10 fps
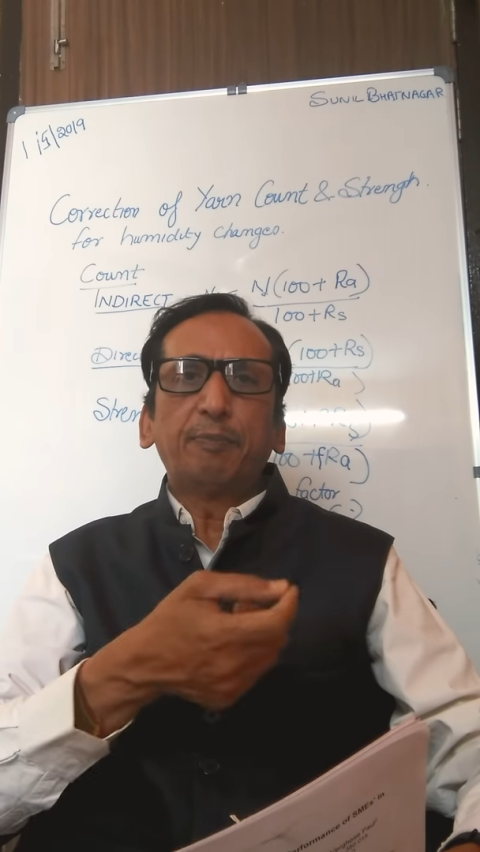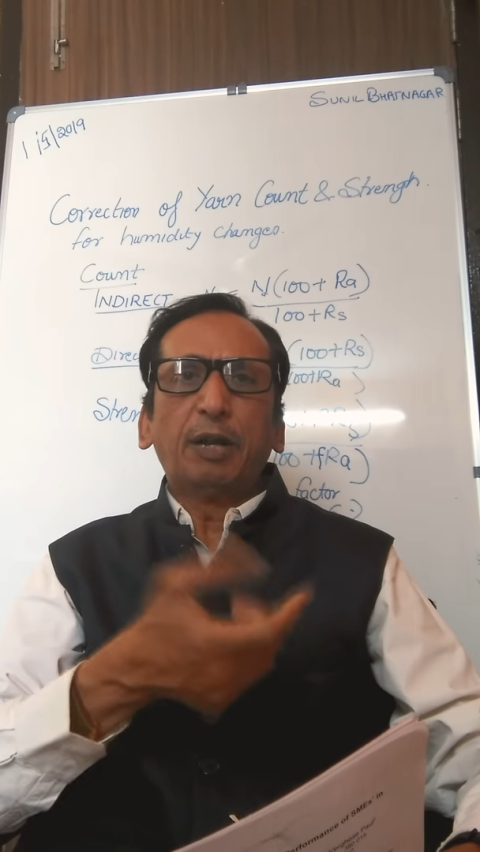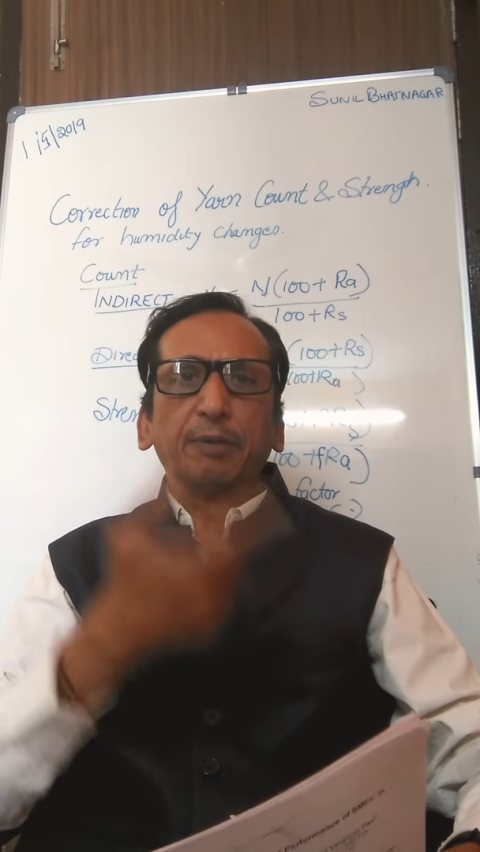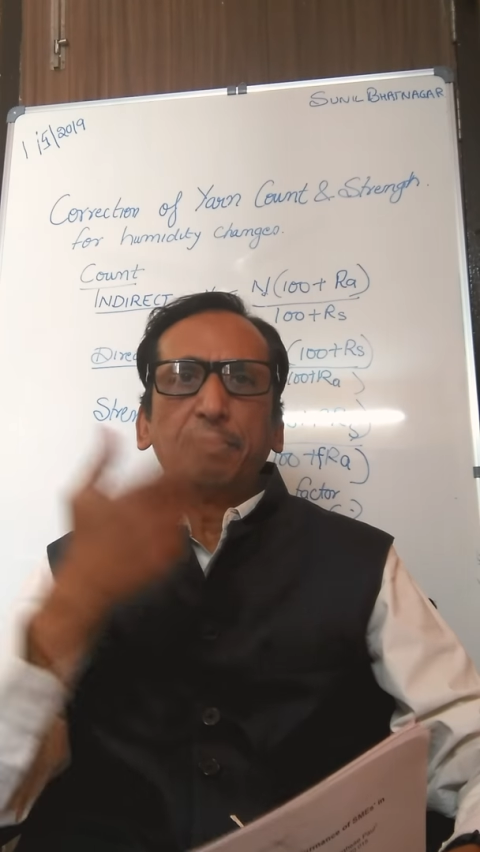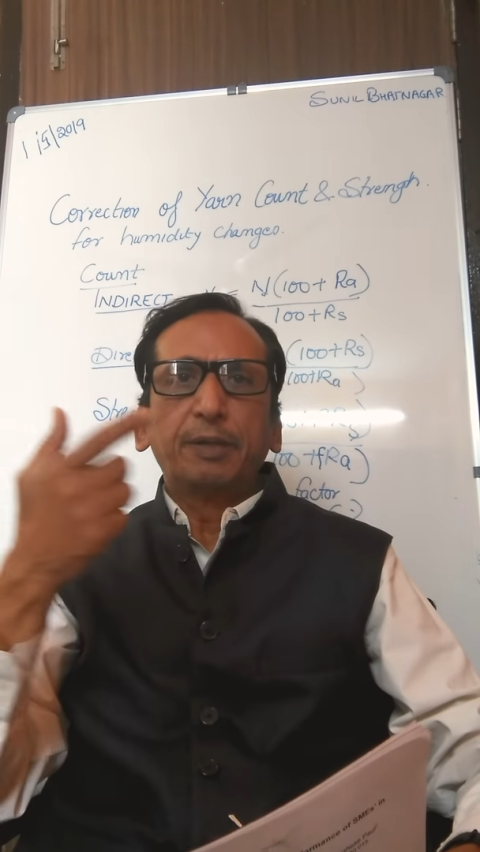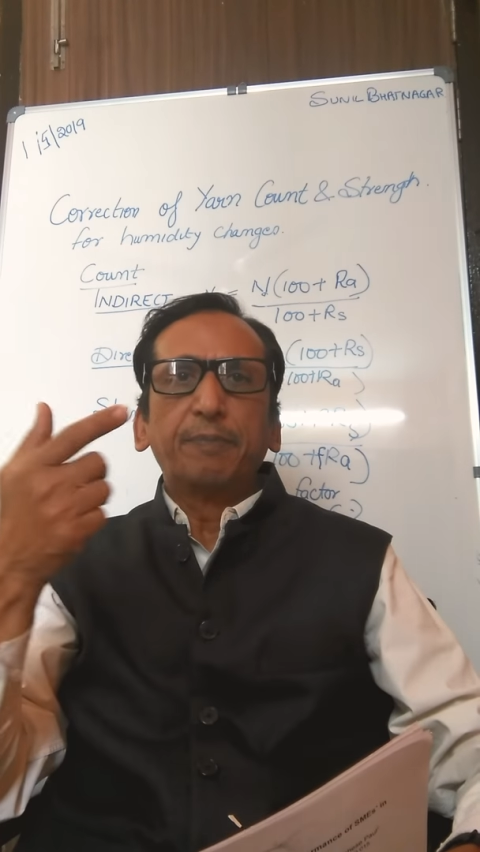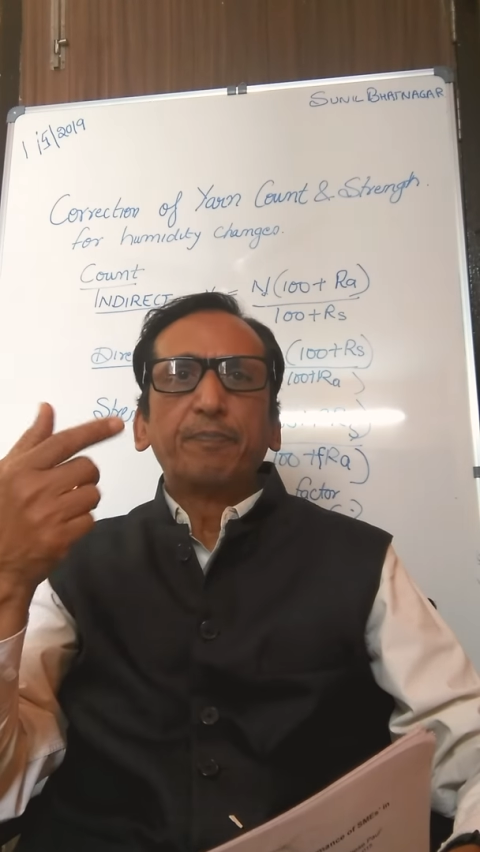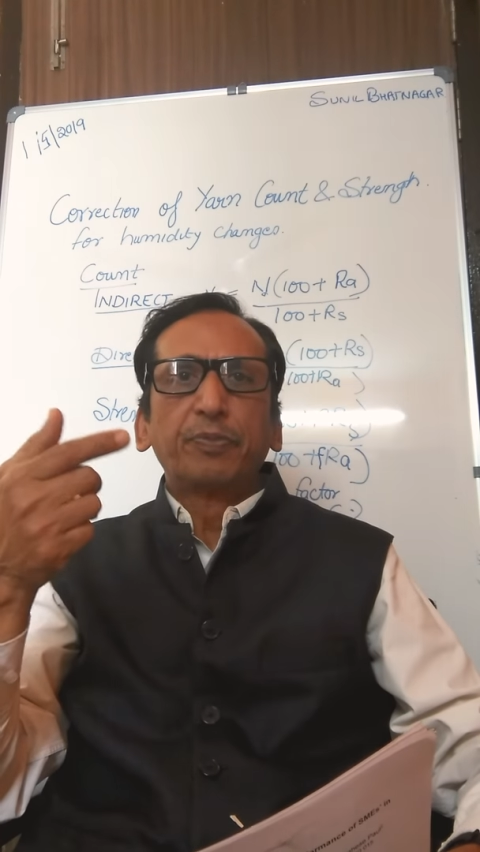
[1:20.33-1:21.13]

department.